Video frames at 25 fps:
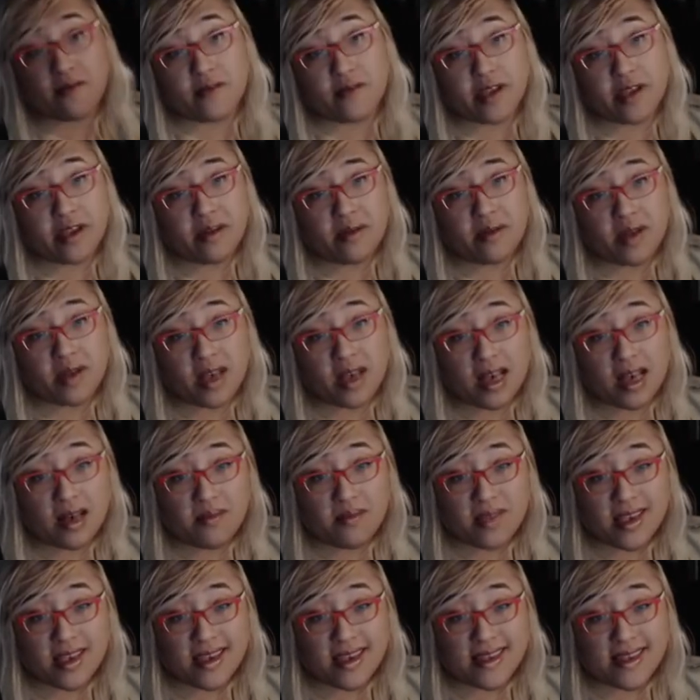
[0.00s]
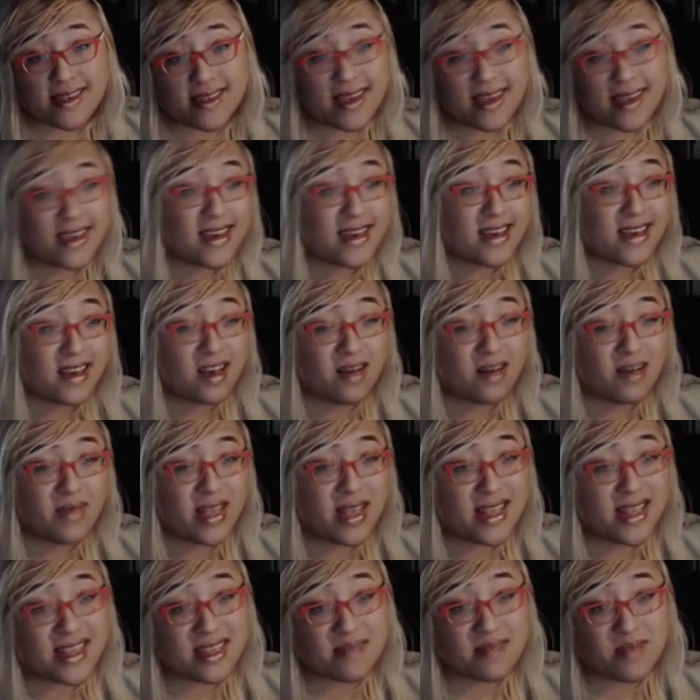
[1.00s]
for you, please like,
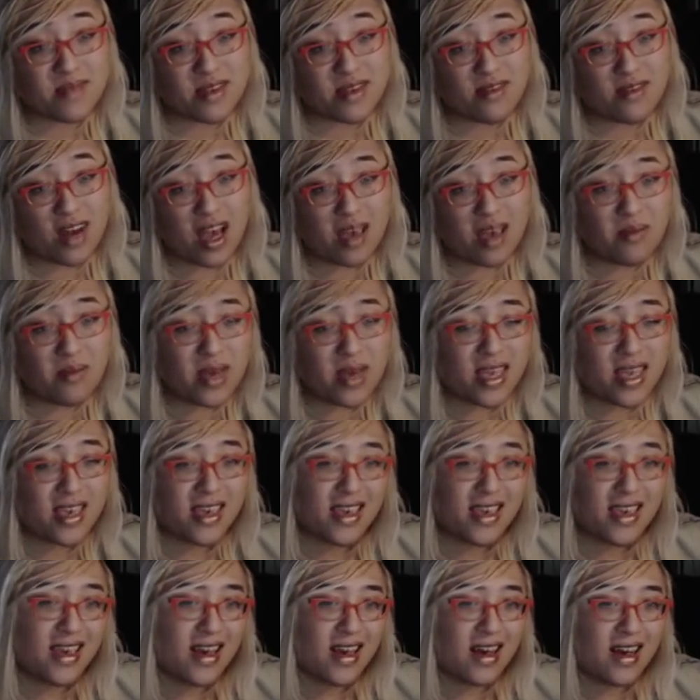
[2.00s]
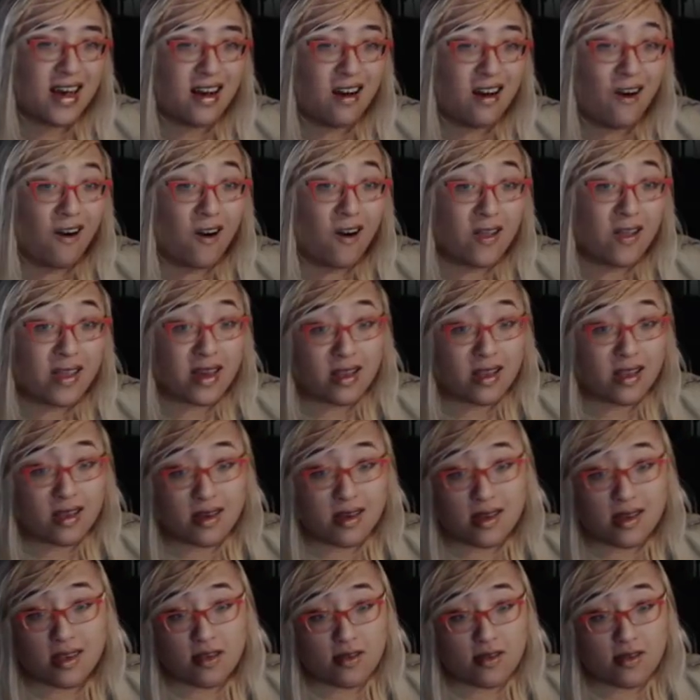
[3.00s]
comment, subscribe, all that
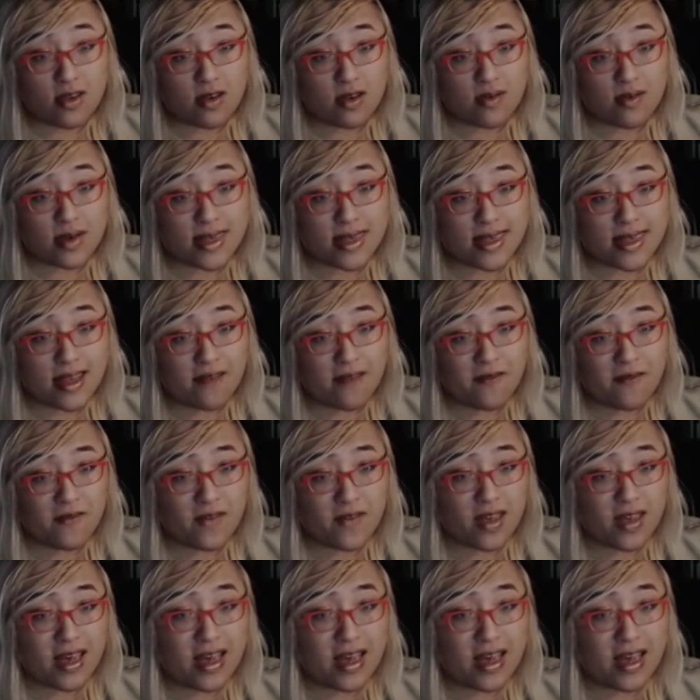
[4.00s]
good YouTuber stuff.